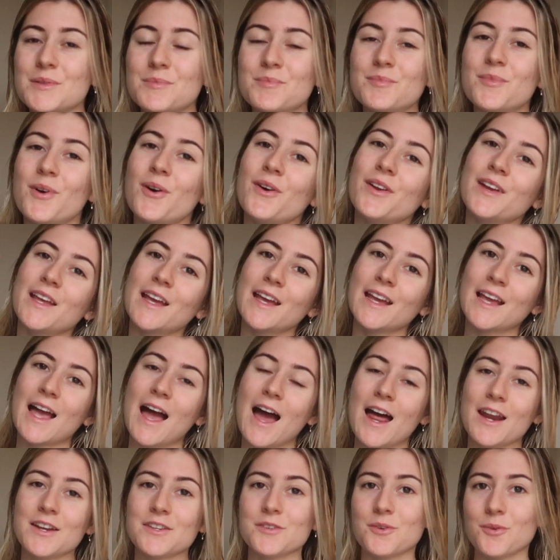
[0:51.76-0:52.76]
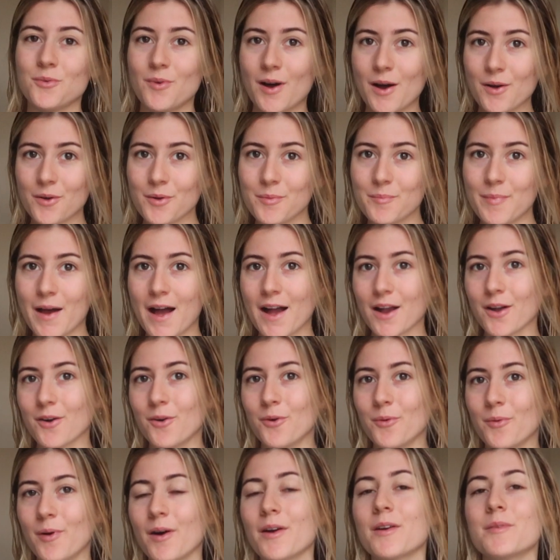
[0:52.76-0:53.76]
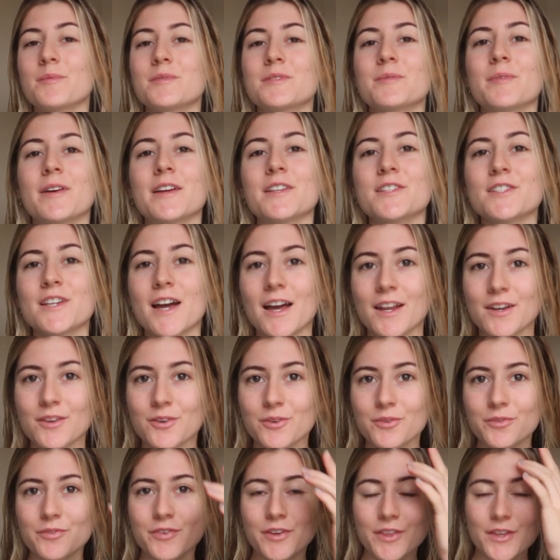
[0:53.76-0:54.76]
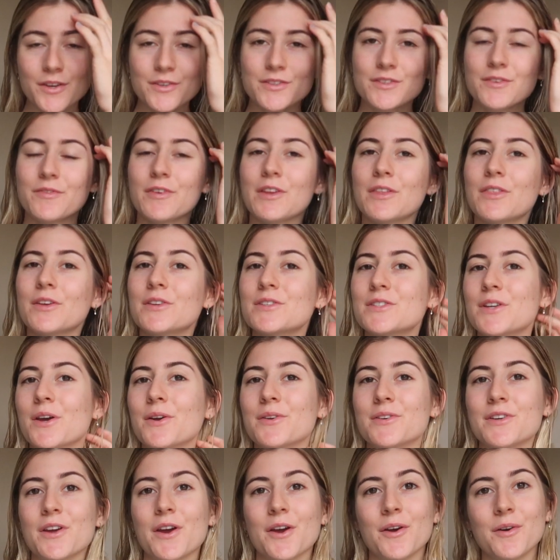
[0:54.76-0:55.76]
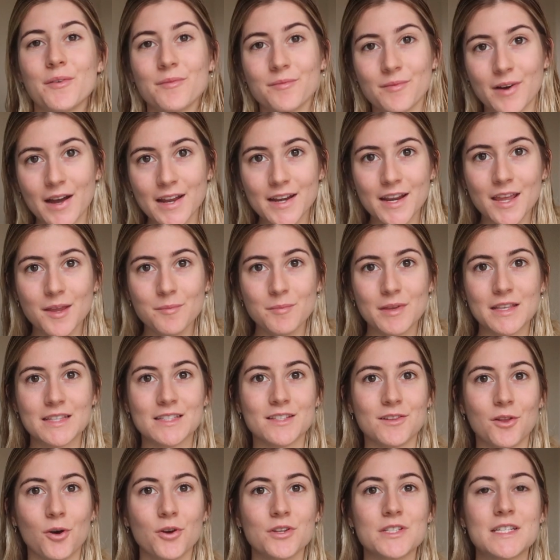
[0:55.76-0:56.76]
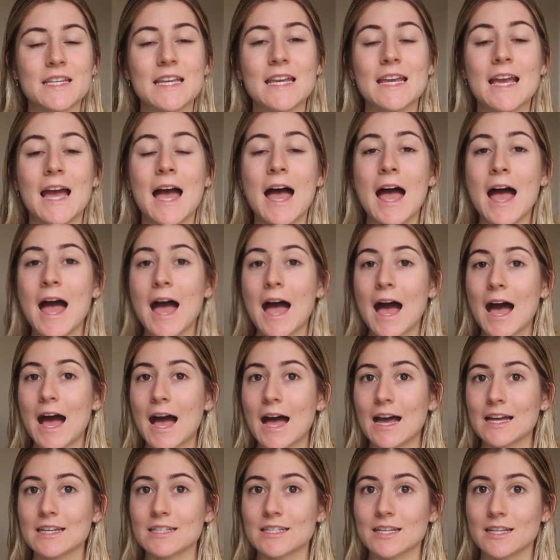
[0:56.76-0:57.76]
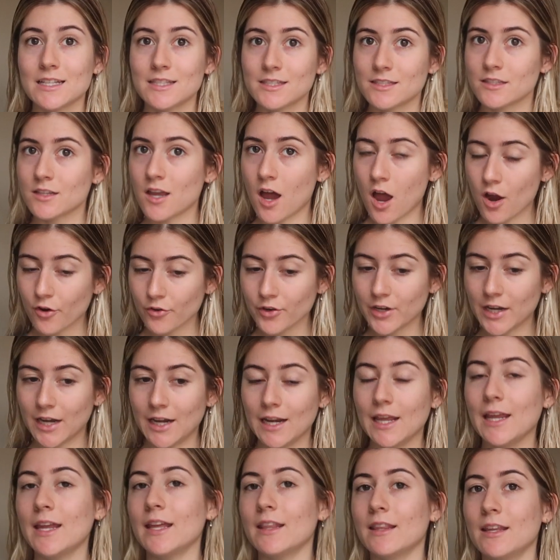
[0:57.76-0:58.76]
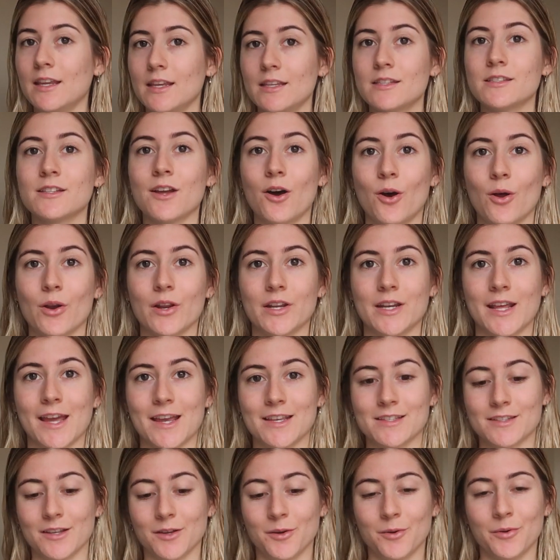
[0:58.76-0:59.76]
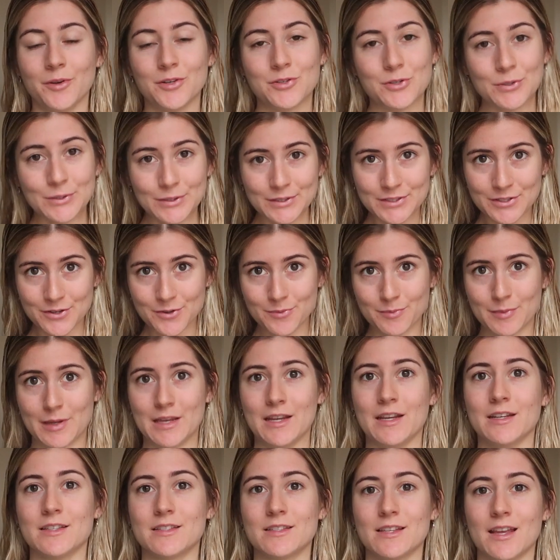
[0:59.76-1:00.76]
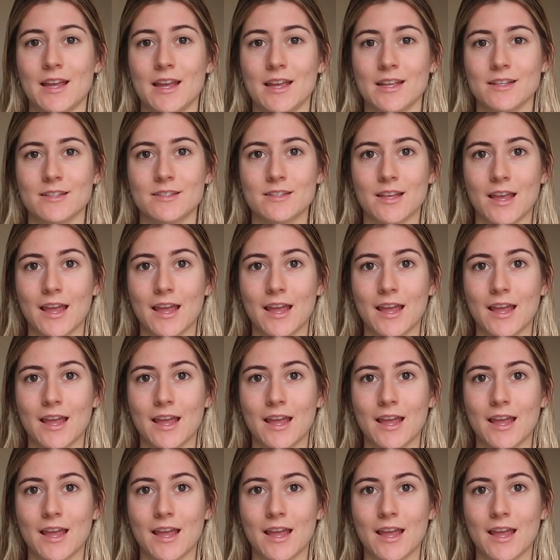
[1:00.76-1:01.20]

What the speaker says: morning and welcome back, or welcome to my channel. For those of you that don't know, my name is Lotte and it's currently the Easter holidays, which also means it's